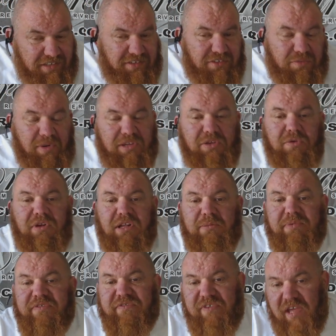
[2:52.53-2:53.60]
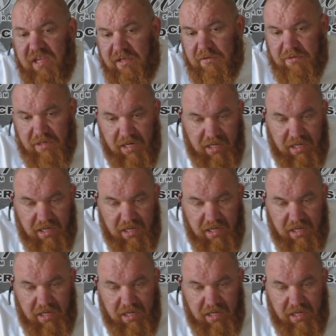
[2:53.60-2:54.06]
This is when you clip a vein or an